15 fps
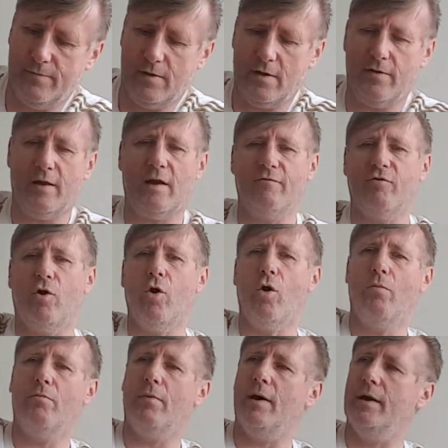and then I've
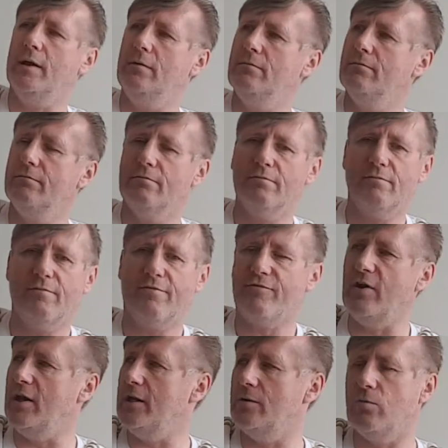got my
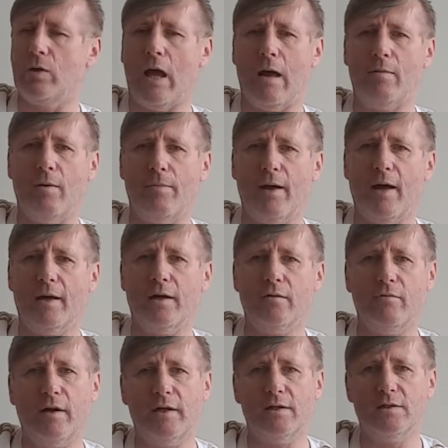3 litre camelback
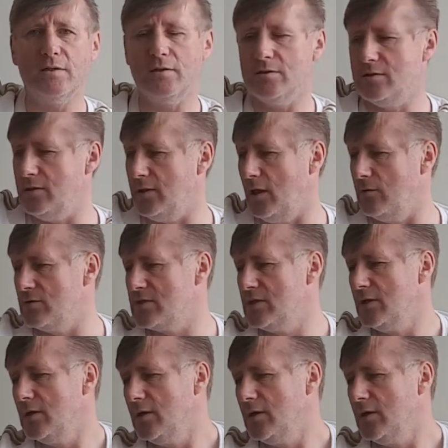ready to use.